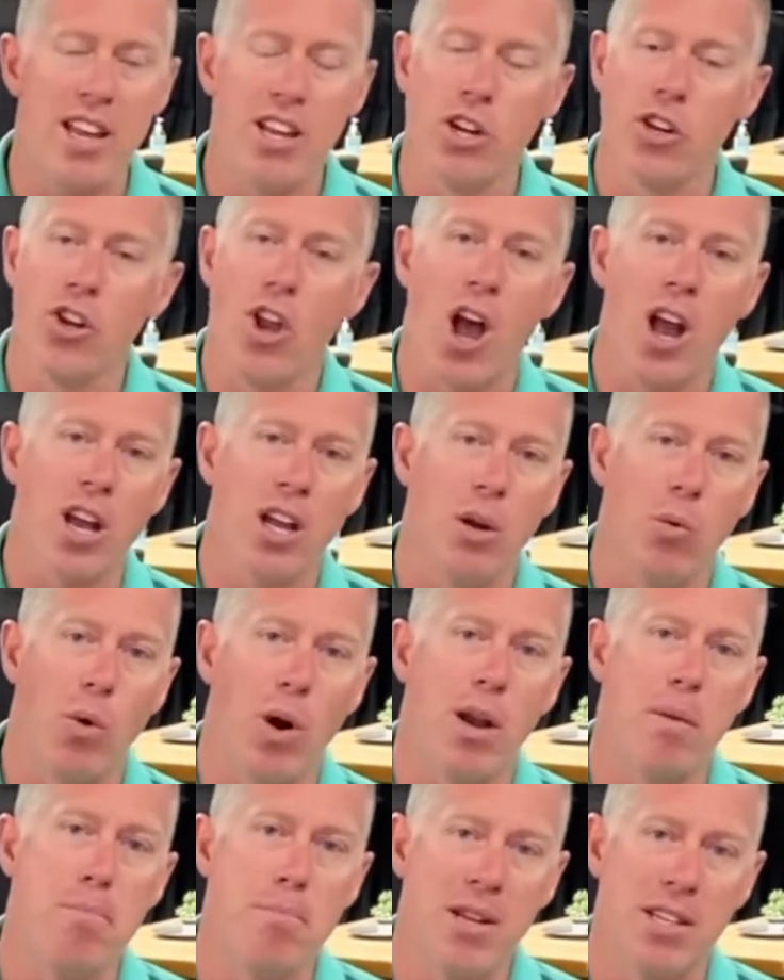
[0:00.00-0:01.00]
You're not going to
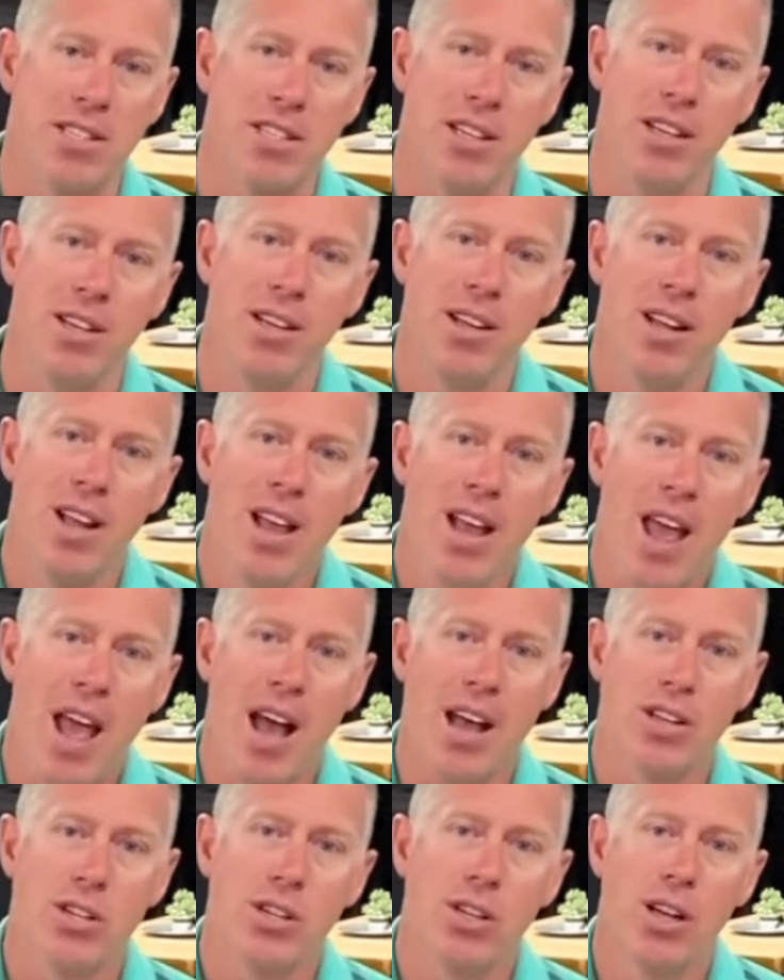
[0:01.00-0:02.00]
want to miss it
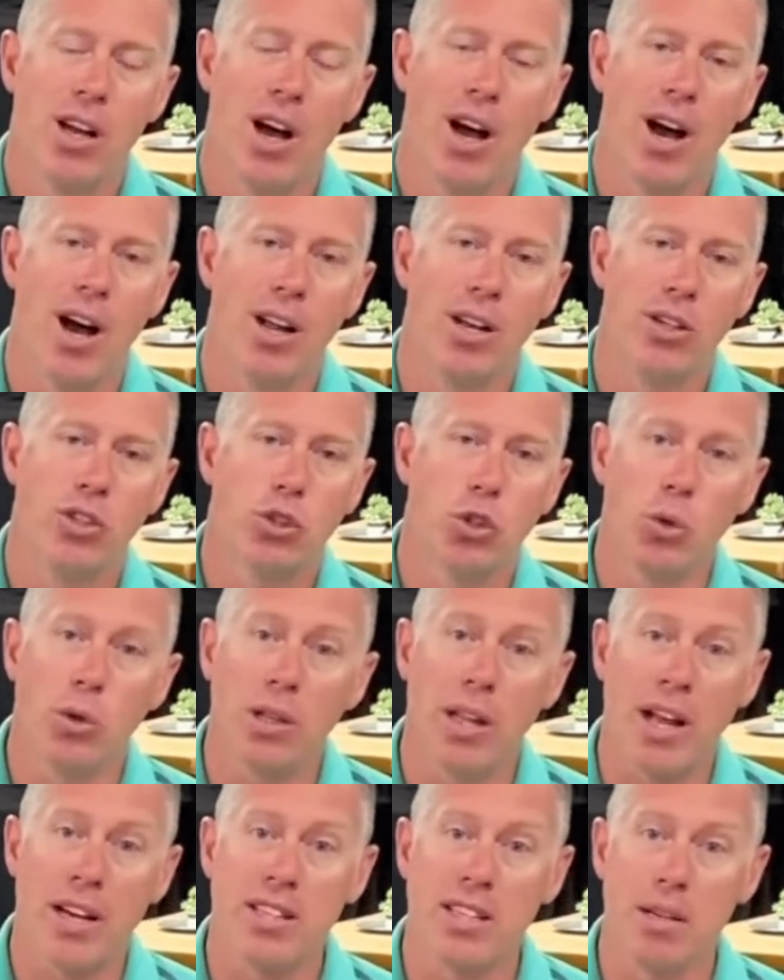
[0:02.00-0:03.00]
as Truett,
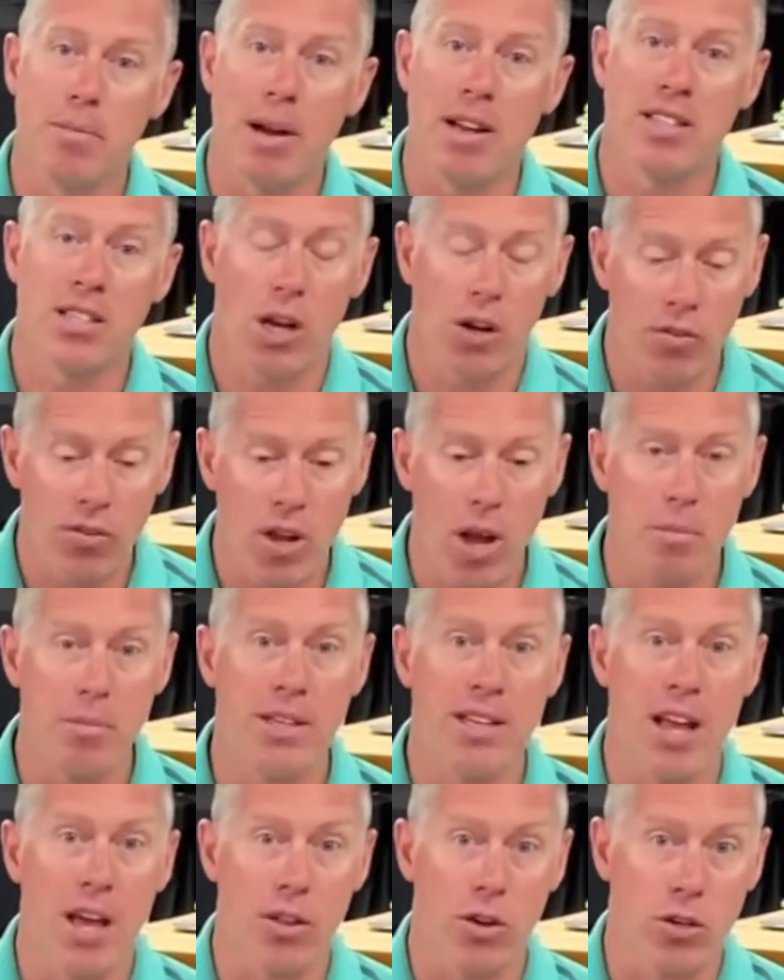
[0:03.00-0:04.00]
Lexi, and myself come
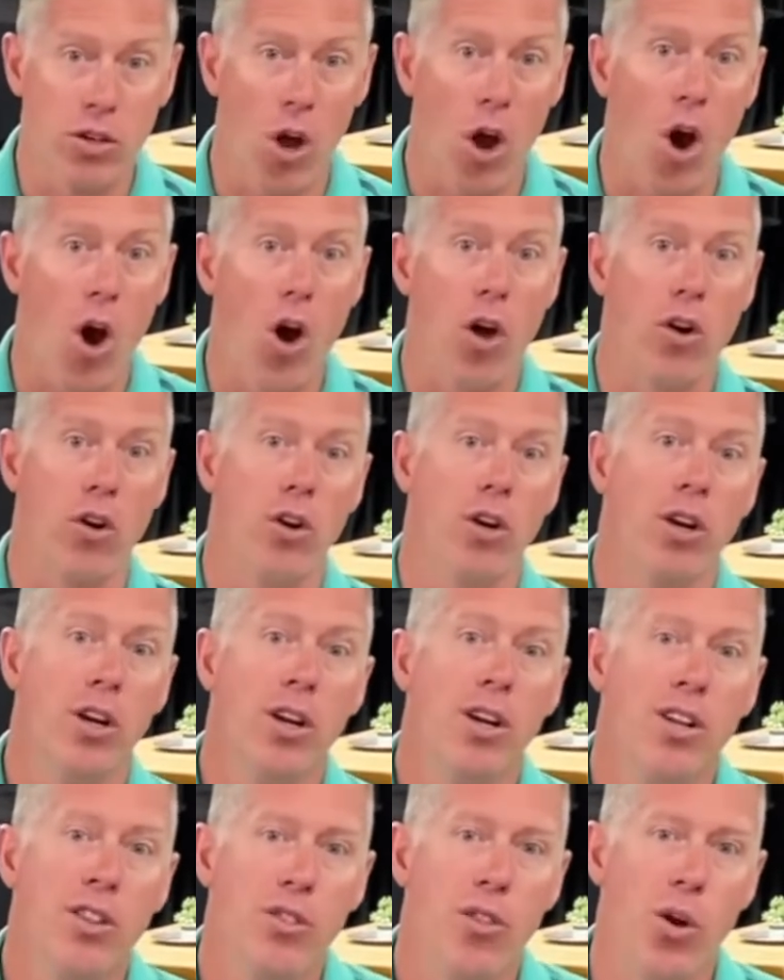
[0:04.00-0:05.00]
together to
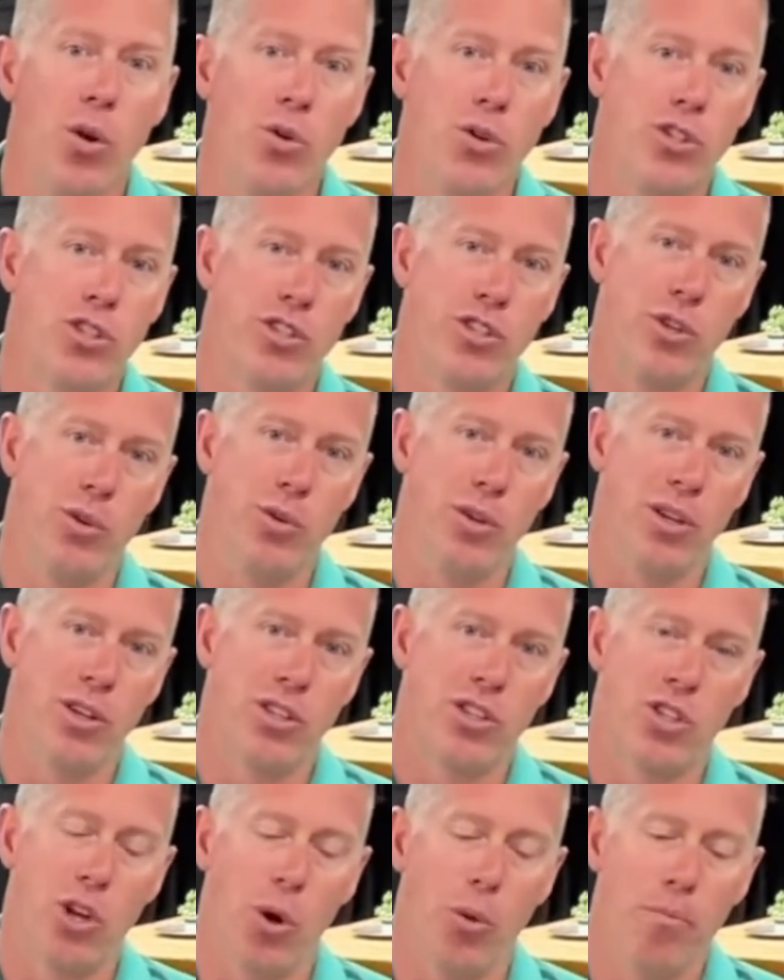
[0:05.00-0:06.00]
honor those
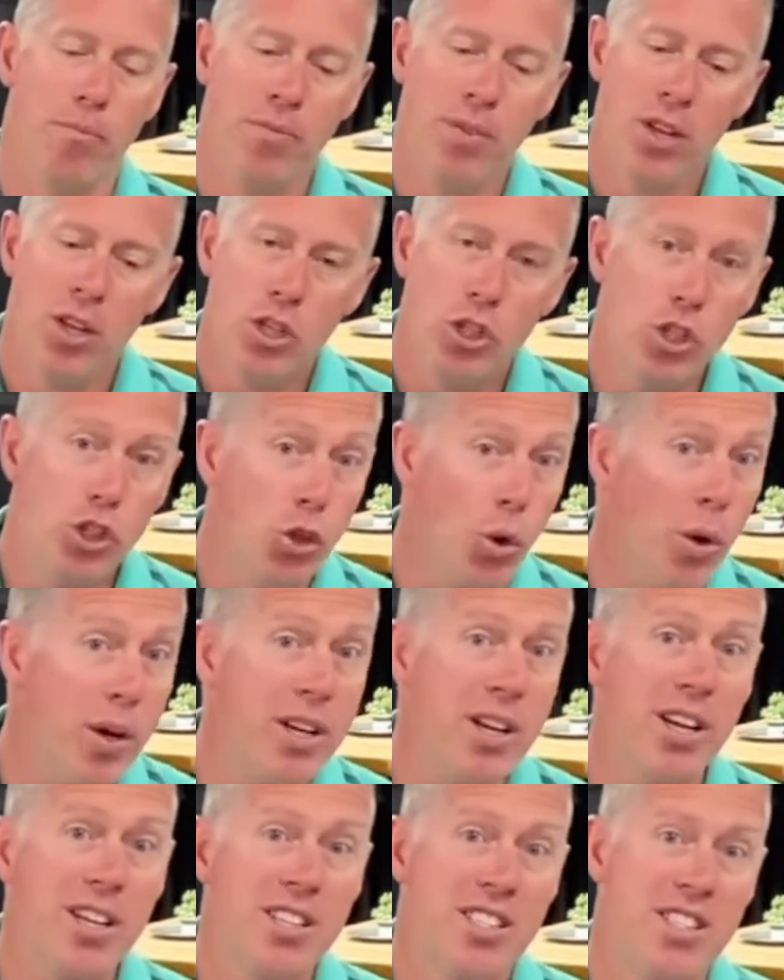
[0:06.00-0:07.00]
students. So
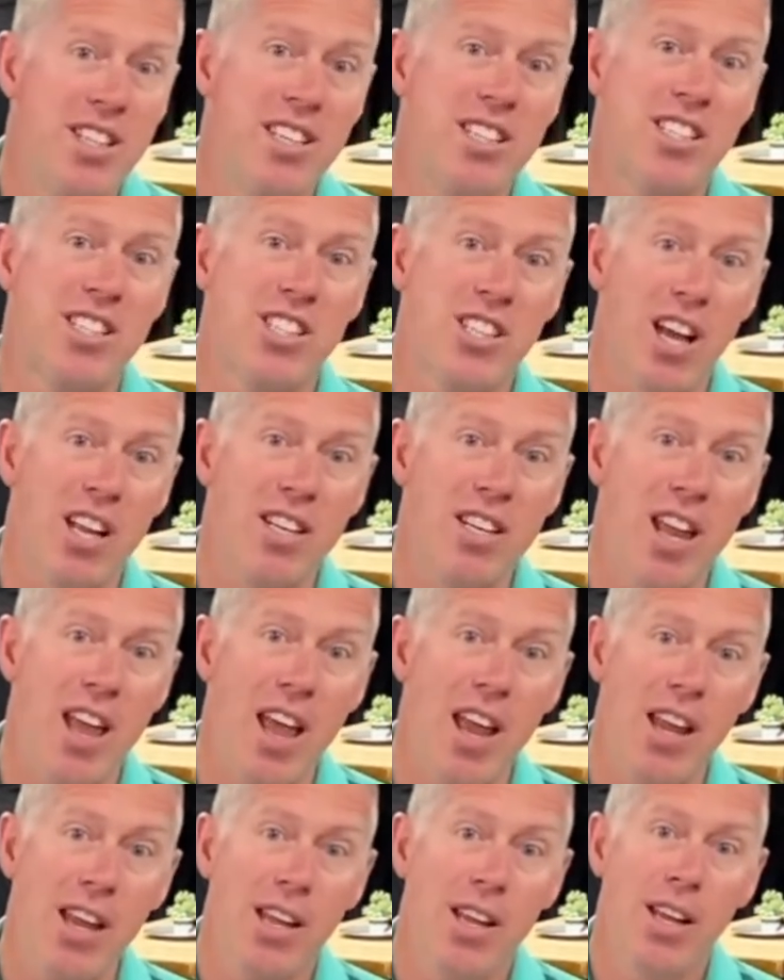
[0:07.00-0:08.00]
join us this
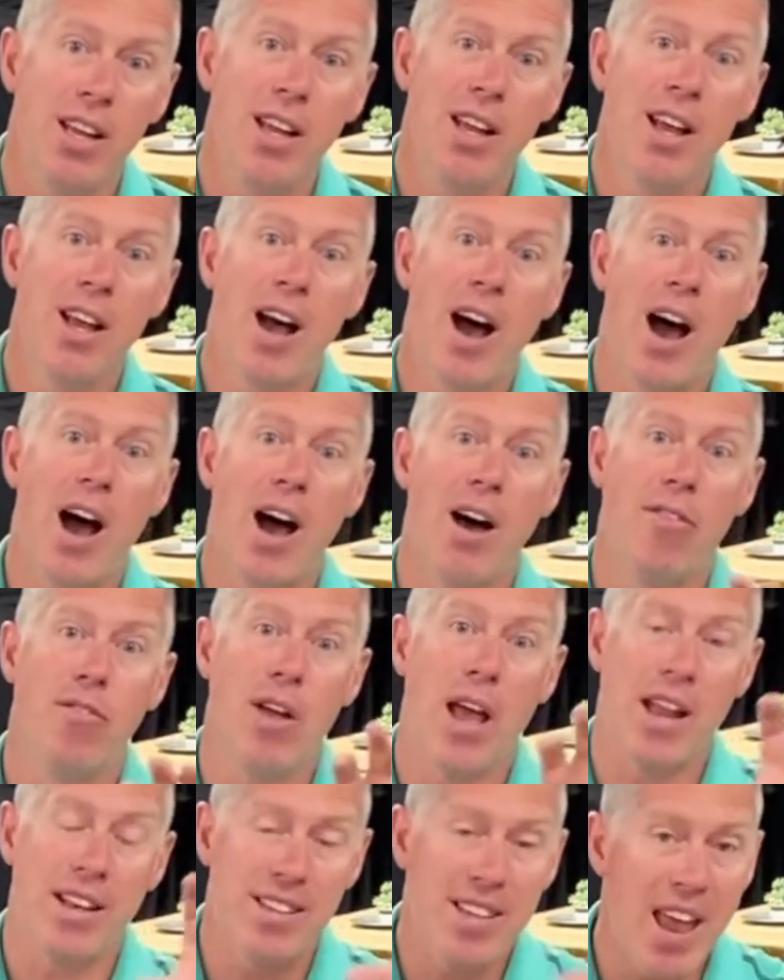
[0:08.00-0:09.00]
Sunday
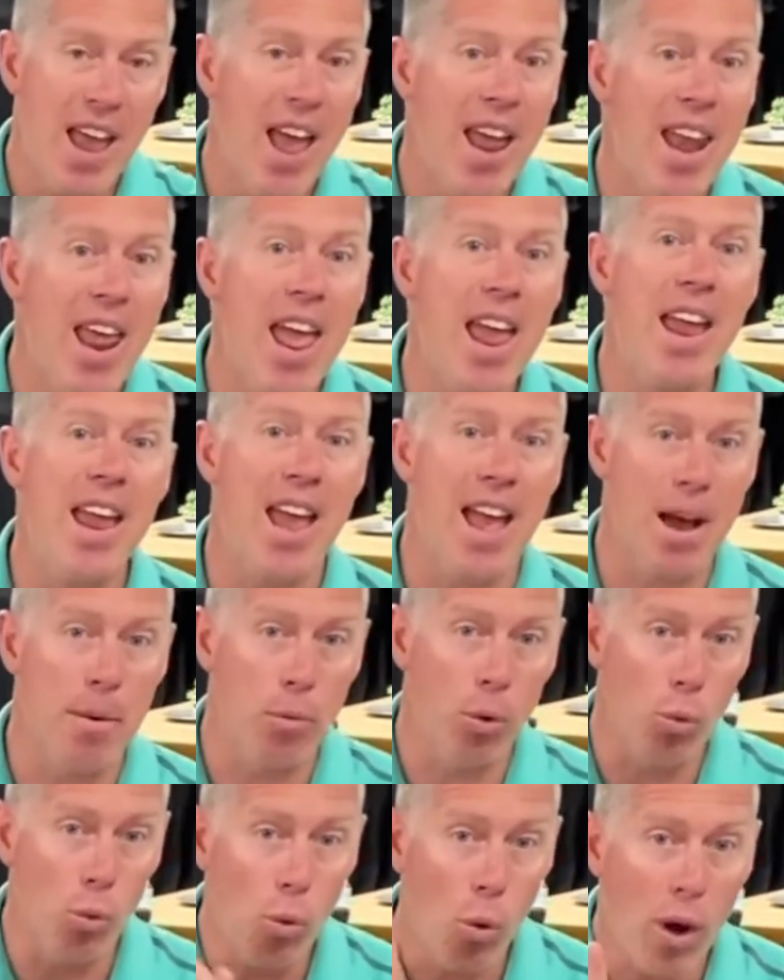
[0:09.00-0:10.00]
at 10
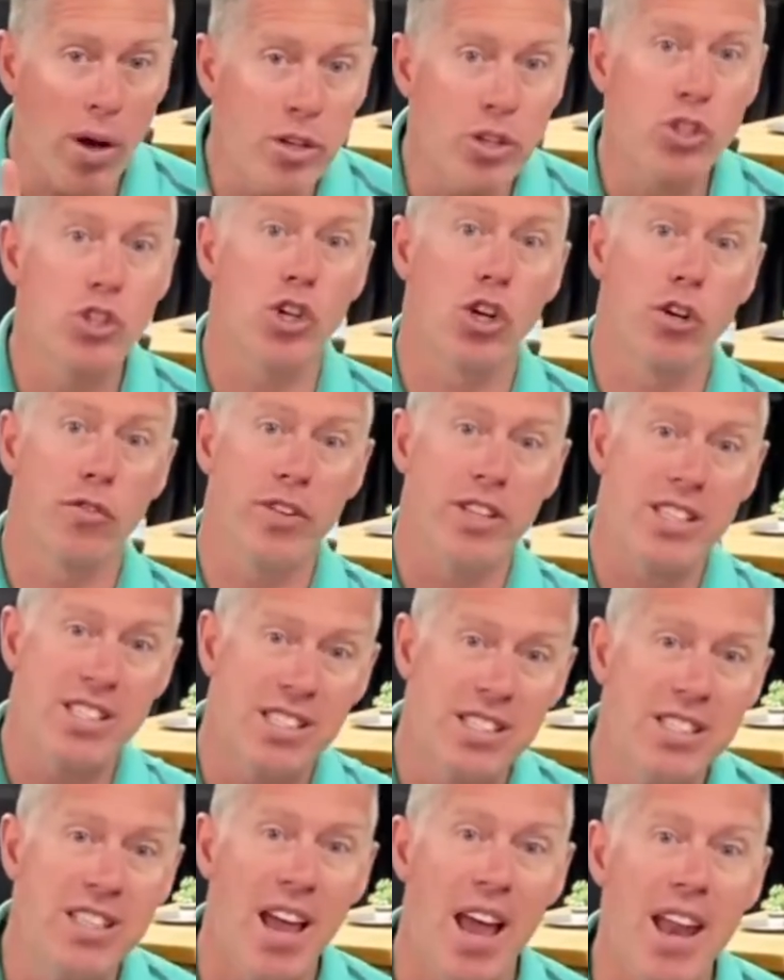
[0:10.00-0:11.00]
a.m., one
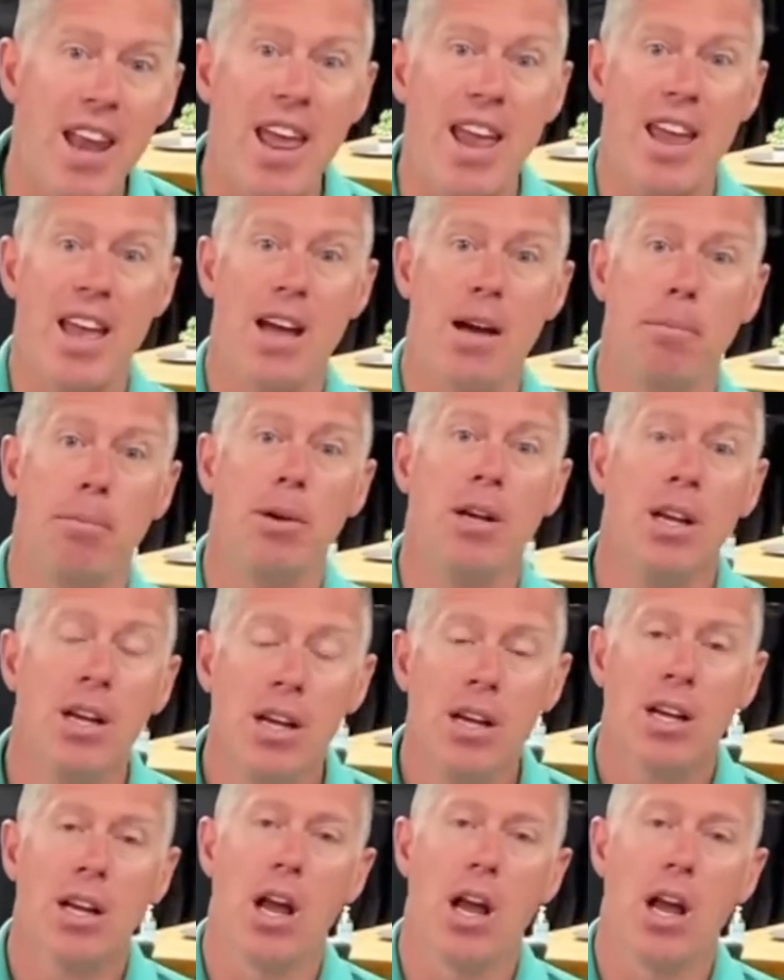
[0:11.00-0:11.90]
service, 10 a.m.